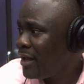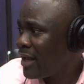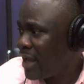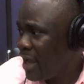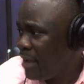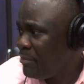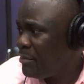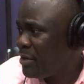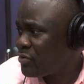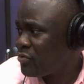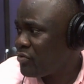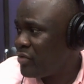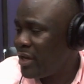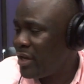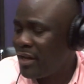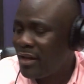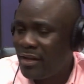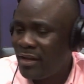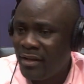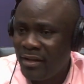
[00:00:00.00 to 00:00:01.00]
Chemistry.
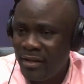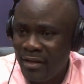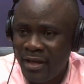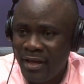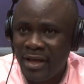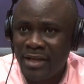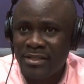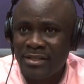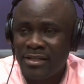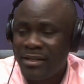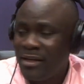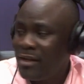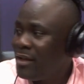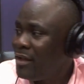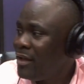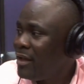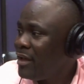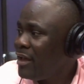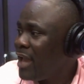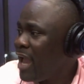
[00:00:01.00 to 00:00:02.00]
Yes.
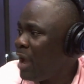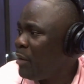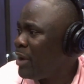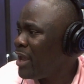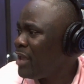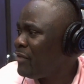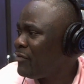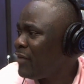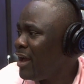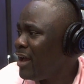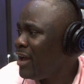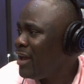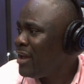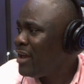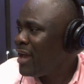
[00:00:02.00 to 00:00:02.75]
Ewa hefa.